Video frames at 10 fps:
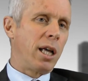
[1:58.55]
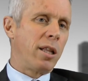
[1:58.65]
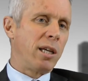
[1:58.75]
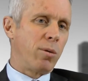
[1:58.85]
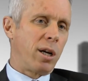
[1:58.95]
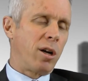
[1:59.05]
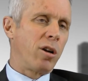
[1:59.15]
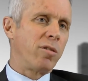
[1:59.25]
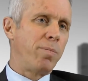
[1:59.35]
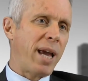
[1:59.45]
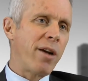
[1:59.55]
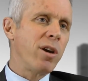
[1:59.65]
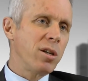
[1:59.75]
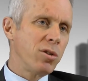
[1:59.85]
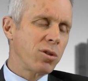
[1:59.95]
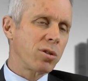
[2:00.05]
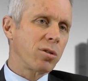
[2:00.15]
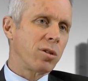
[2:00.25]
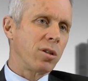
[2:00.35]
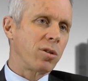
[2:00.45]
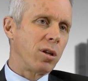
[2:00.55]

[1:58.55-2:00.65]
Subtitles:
There were a lot of barriers that the